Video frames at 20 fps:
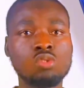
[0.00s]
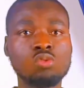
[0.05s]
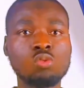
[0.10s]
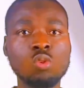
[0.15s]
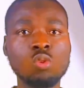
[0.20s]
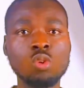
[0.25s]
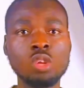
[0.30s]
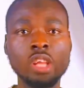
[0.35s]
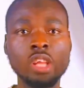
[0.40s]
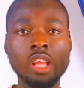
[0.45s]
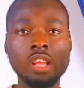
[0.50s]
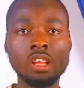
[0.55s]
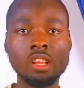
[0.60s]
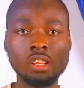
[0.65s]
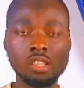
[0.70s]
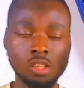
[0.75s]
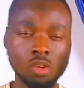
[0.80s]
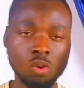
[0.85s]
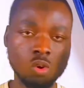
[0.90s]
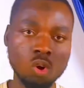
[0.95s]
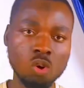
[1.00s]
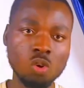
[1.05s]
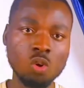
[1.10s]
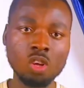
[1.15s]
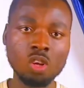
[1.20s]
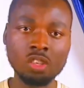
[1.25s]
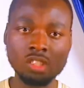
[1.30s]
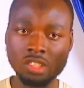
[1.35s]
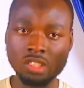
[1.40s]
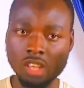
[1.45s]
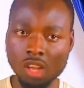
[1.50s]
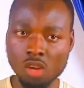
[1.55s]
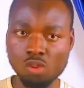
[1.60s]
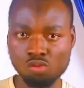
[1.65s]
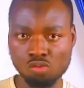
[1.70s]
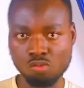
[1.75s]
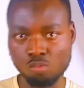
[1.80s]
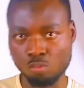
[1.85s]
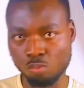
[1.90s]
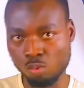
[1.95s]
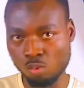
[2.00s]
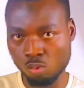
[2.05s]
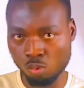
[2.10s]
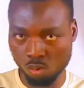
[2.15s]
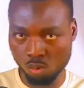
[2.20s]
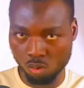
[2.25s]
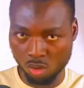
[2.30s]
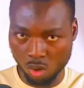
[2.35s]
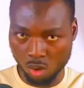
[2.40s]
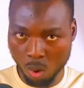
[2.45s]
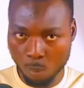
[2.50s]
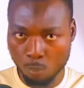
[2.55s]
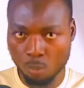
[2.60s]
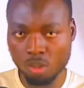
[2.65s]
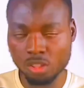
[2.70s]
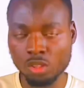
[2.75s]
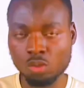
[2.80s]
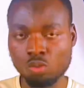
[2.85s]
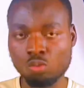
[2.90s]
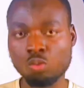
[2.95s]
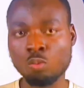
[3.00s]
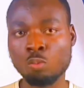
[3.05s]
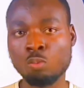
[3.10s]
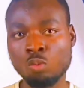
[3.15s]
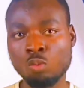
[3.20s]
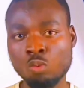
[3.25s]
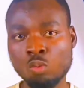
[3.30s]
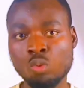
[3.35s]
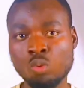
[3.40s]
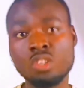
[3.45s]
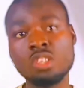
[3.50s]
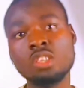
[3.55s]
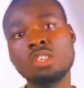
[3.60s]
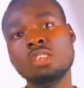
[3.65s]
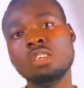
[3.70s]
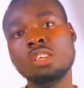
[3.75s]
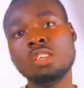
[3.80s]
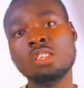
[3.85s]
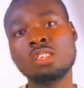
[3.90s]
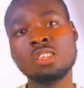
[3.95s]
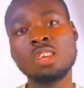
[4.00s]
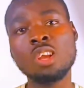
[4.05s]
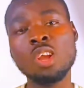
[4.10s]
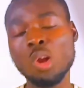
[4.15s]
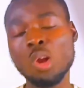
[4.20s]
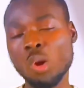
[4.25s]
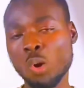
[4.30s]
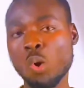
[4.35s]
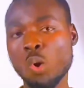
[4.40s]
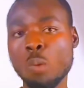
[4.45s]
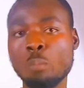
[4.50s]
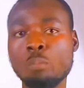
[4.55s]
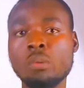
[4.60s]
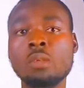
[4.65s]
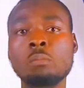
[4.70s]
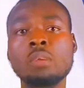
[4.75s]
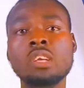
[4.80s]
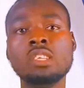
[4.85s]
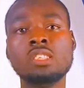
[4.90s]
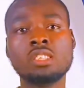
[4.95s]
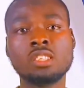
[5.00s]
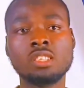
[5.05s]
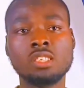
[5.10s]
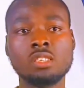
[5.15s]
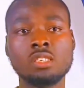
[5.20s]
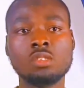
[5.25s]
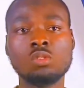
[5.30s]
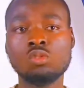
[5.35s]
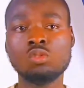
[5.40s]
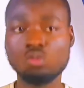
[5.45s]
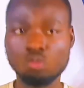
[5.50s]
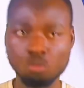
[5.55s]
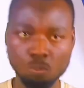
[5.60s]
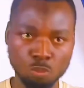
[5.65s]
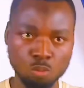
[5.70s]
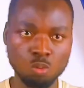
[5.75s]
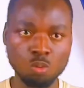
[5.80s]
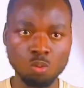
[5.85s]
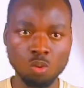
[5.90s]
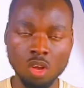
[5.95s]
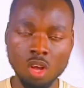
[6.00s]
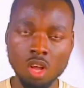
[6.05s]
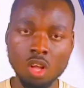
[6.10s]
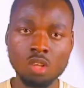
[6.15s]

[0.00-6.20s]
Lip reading: So the color next to blue, opposite to blue, is complementary to blue.